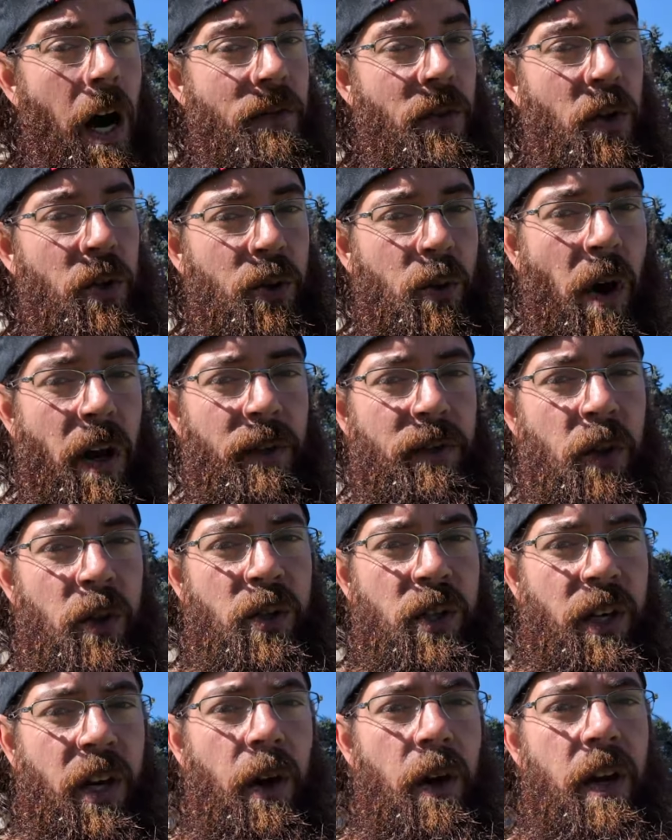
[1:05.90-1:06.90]
I've used quite a few
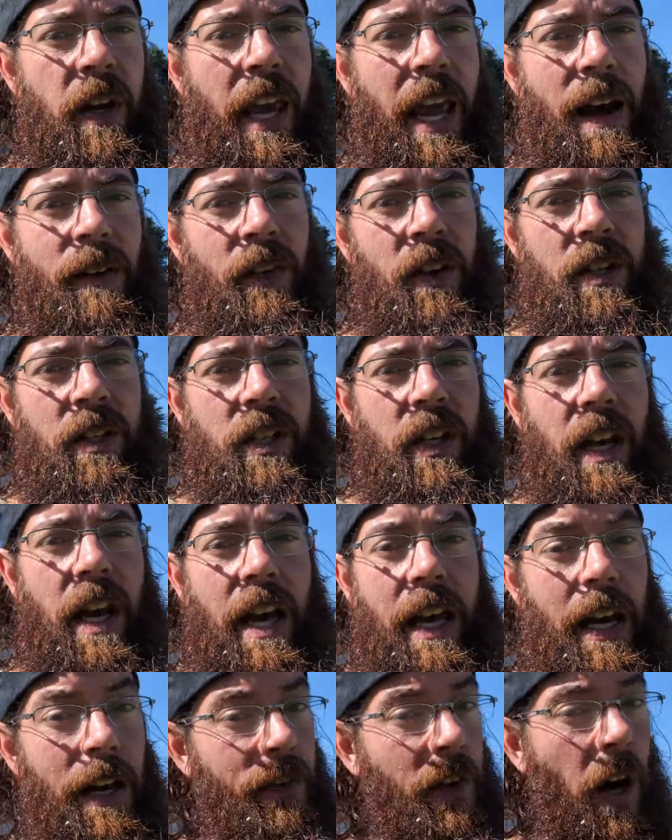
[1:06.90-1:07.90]
security cameras,
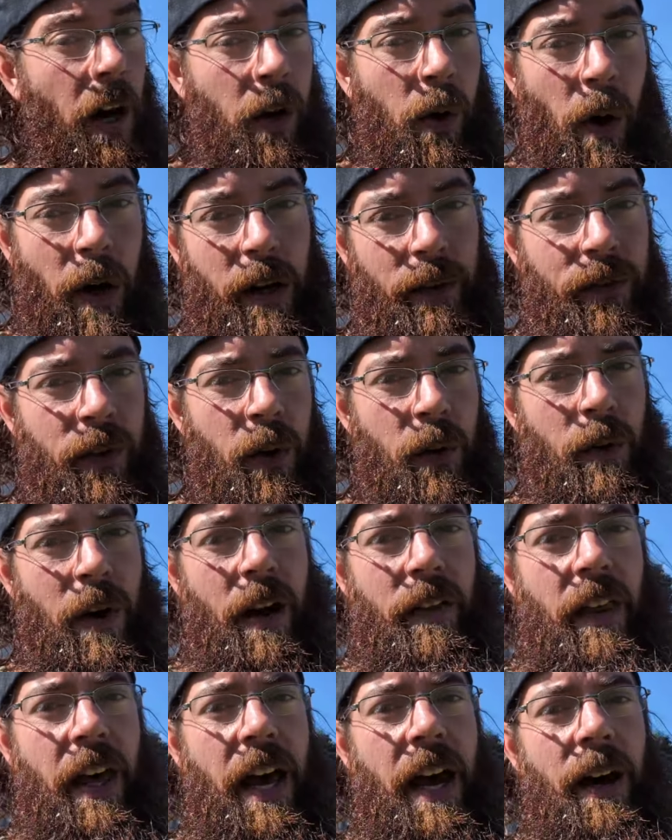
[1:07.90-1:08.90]
and I've got quite a few
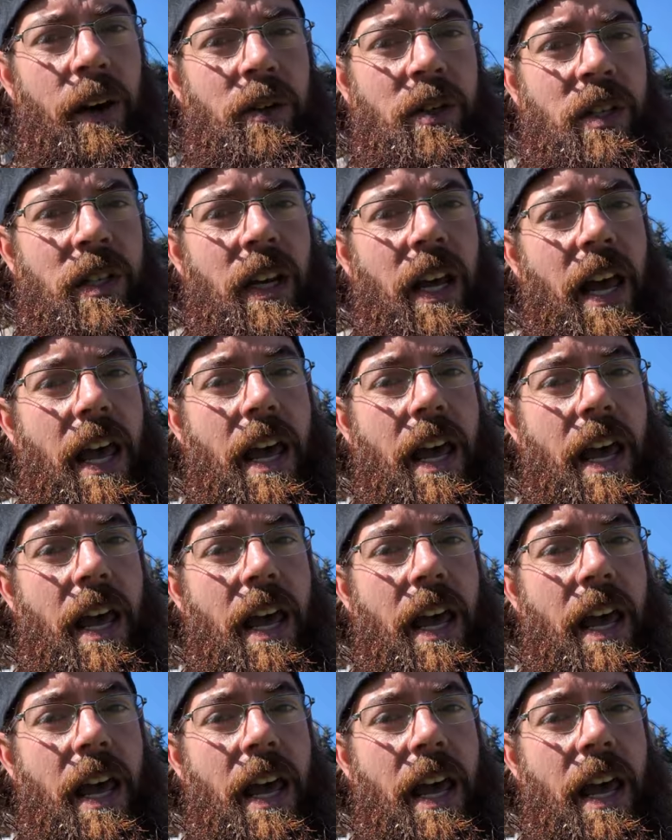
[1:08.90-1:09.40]
around the house,